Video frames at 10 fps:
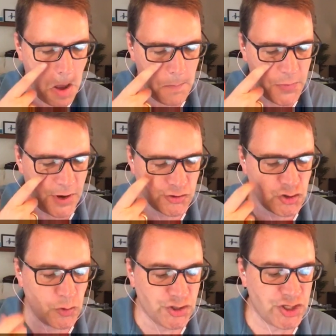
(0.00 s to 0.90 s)
up there,
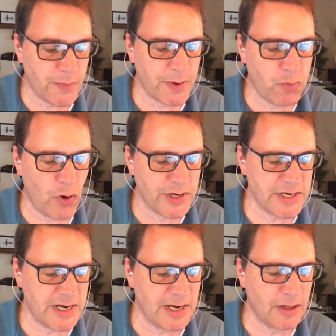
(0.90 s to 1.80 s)
"to a shipping point
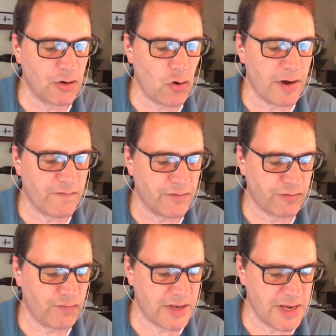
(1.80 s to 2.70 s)
in Illinois for
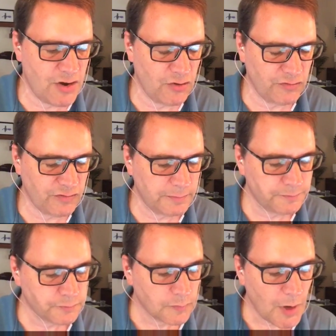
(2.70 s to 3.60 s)
three years.
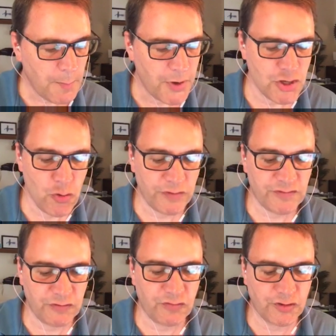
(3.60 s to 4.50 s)
But U
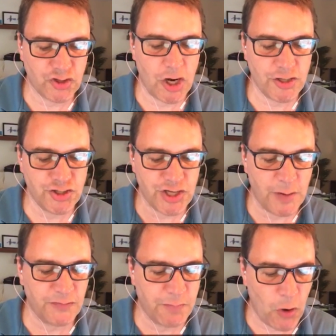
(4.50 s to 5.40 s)
S District Judge
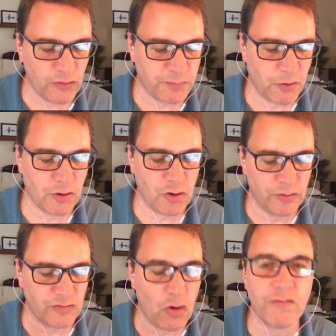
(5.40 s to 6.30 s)
James Boasberg,
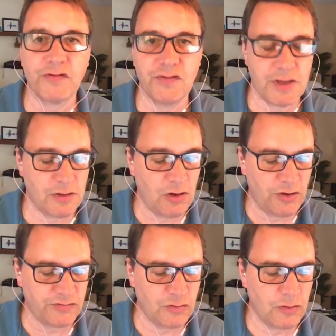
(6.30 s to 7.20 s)
who is overseeing the
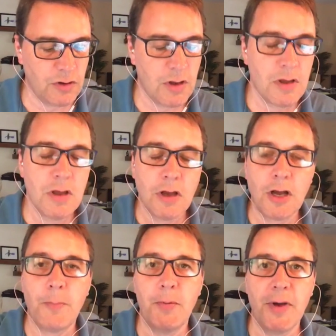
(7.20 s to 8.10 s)
lawsuit,
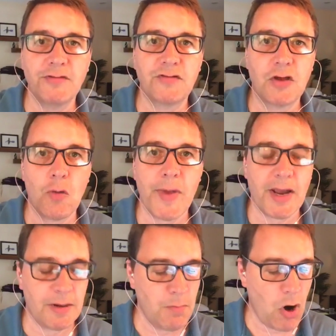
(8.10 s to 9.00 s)
a couple months ago,
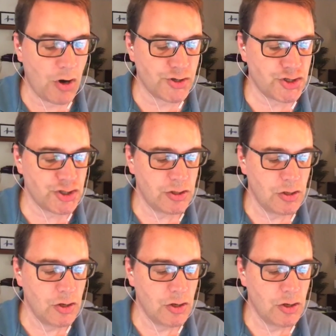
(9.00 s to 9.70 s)
back in March,